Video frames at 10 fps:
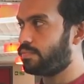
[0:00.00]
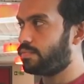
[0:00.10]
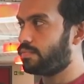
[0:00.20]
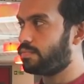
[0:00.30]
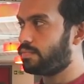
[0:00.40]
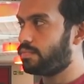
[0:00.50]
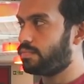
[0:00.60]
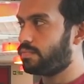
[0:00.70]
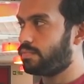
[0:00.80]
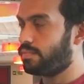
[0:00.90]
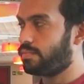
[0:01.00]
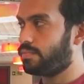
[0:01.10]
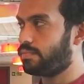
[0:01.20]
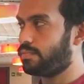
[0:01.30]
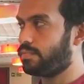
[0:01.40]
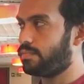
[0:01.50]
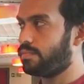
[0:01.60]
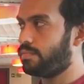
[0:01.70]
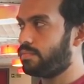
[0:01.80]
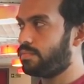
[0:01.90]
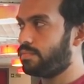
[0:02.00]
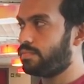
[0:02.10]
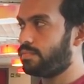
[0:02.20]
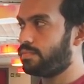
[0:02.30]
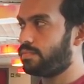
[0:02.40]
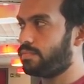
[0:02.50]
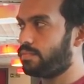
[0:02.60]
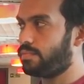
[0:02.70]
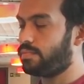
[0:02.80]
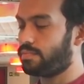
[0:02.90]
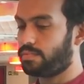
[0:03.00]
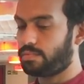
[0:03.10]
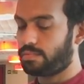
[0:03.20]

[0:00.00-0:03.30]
(not speaking)